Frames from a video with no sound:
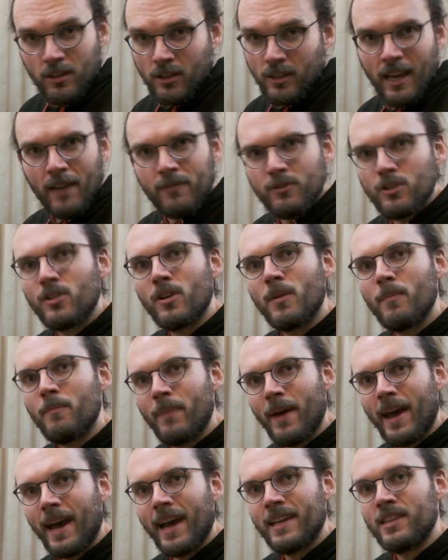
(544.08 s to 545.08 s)
have to
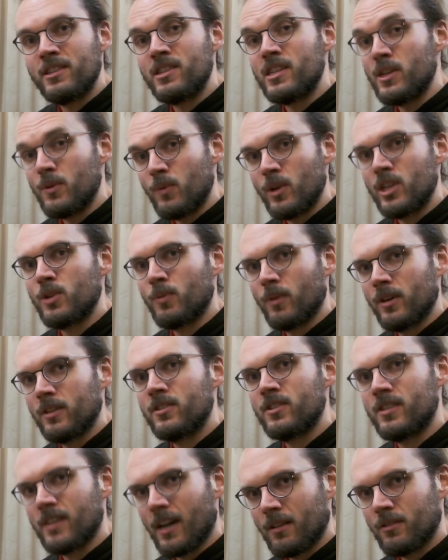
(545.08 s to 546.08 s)
compare and see which one
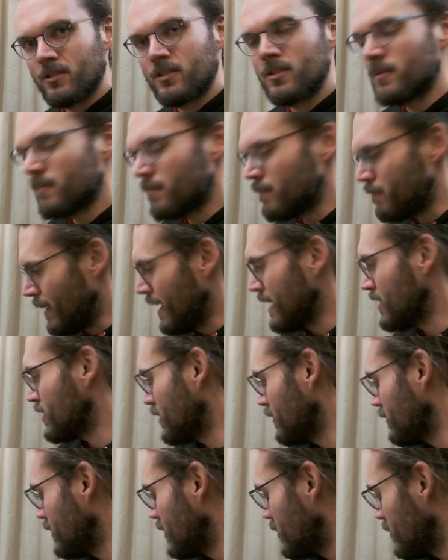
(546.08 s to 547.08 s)
sounds best
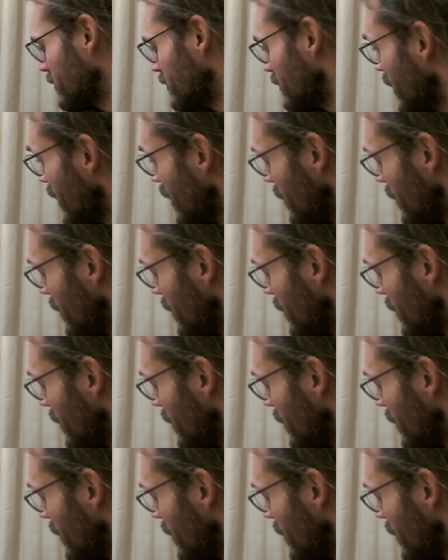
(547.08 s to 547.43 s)
of the two.